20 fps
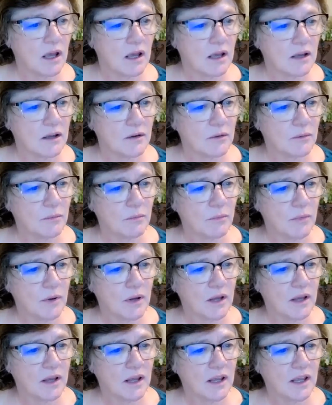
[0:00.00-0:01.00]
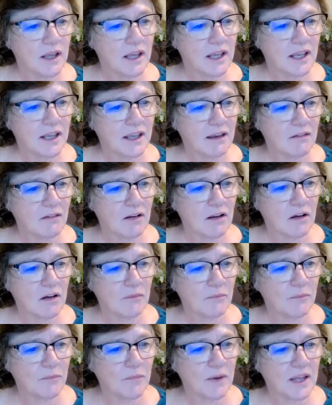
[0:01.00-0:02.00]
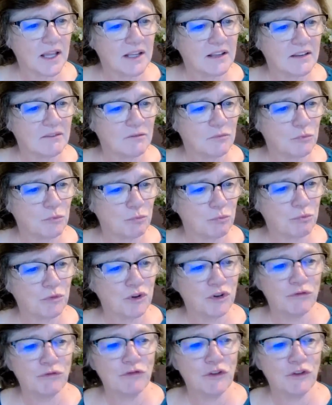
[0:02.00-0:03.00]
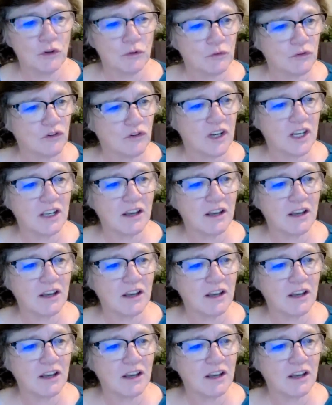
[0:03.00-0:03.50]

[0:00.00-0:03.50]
uh, it's it's confused.